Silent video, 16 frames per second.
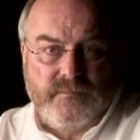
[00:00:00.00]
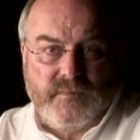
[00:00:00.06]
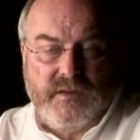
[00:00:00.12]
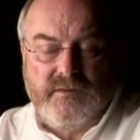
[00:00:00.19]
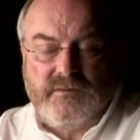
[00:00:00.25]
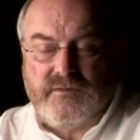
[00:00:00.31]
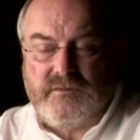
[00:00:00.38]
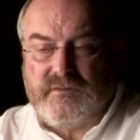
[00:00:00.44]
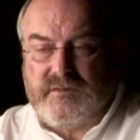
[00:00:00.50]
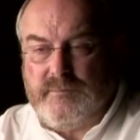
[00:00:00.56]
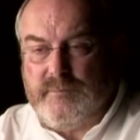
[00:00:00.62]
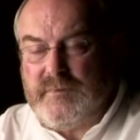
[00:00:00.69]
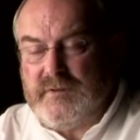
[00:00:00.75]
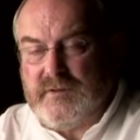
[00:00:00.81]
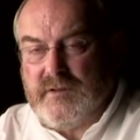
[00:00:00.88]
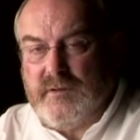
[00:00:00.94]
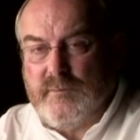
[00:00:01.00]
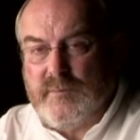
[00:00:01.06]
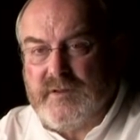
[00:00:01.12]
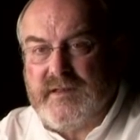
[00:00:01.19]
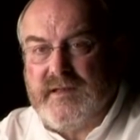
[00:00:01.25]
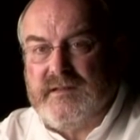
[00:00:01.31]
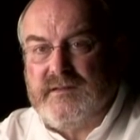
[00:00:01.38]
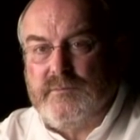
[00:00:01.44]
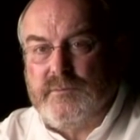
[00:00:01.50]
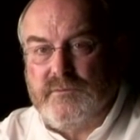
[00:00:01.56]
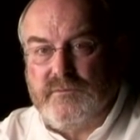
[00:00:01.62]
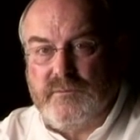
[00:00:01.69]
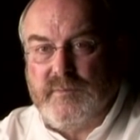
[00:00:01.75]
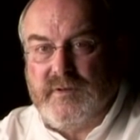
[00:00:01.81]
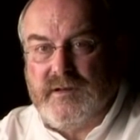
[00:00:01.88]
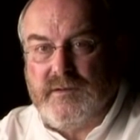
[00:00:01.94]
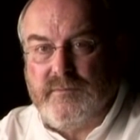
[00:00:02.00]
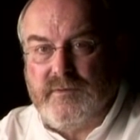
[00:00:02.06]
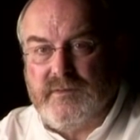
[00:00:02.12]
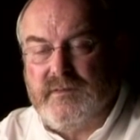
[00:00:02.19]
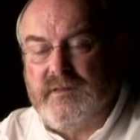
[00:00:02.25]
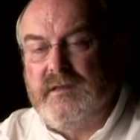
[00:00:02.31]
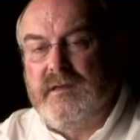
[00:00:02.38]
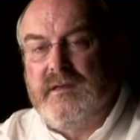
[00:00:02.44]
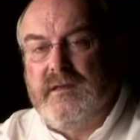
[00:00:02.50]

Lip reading: Right? So simple and complicated we're familiar with.